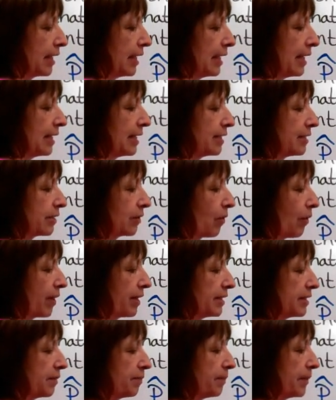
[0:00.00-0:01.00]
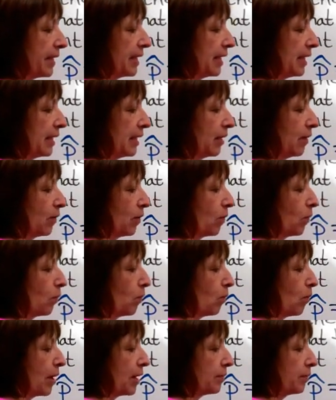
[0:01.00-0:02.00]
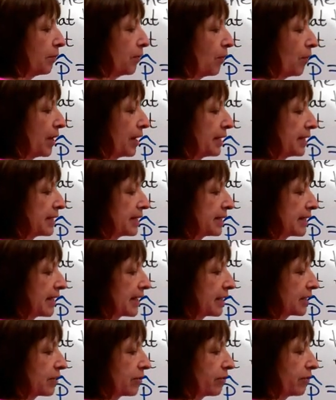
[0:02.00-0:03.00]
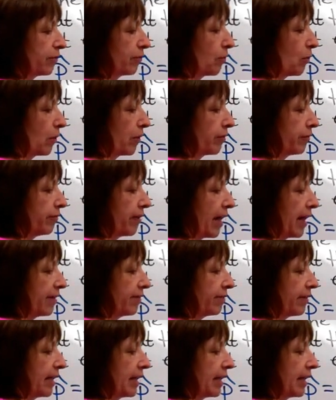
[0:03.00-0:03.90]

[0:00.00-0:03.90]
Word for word: is going to be 1.645.